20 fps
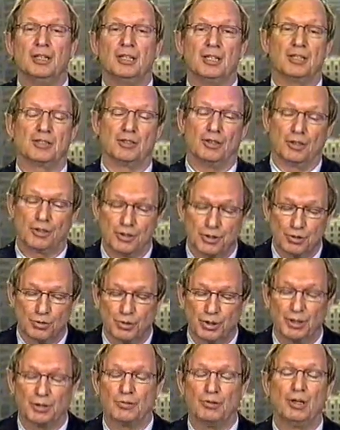as long as you
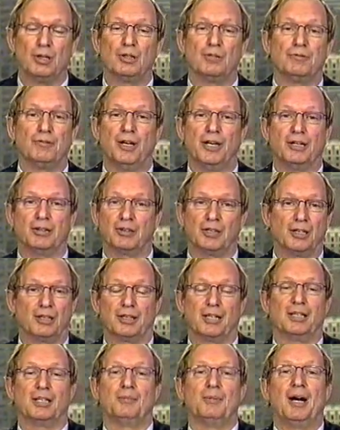can qualify, you can
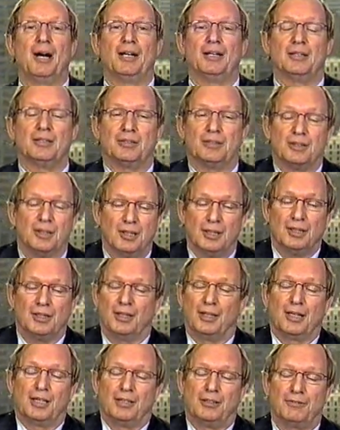get them
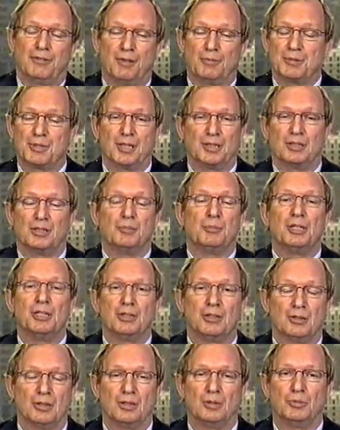95% on $1
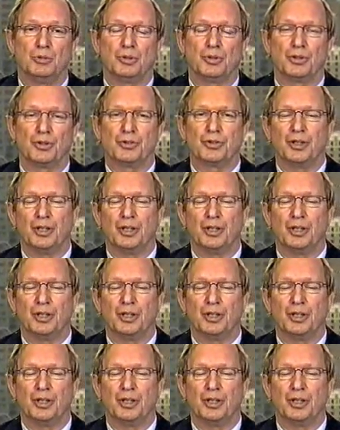million mortgage.